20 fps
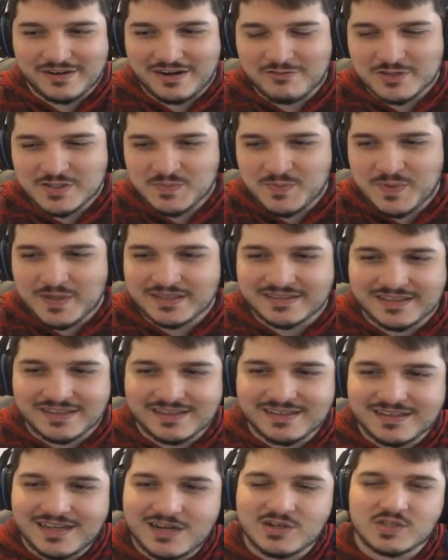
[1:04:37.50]
I respect
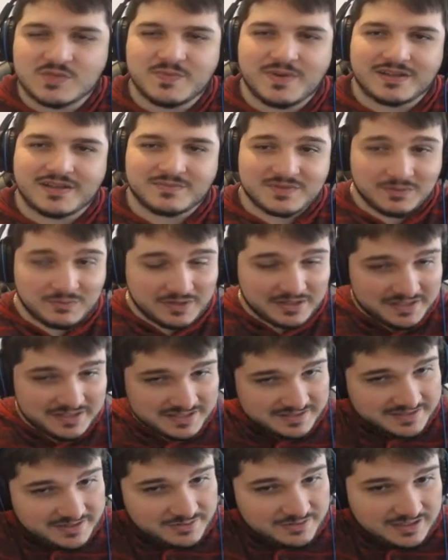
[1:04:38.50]
that. I respect someone that
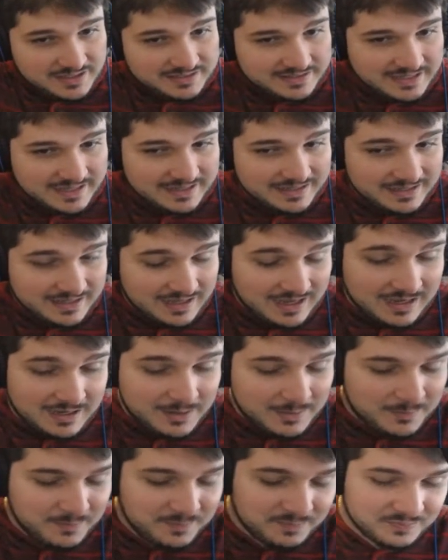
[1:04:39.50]
doesn't care like that.
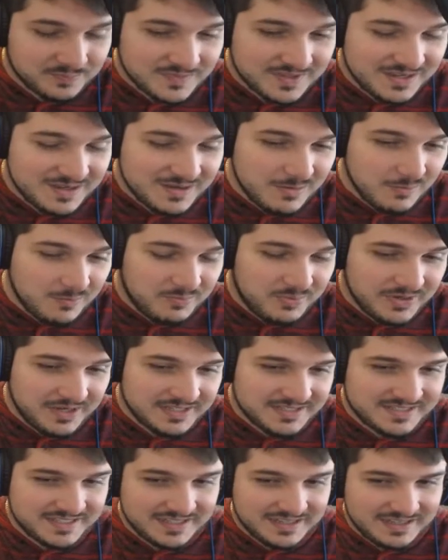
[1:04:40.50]
But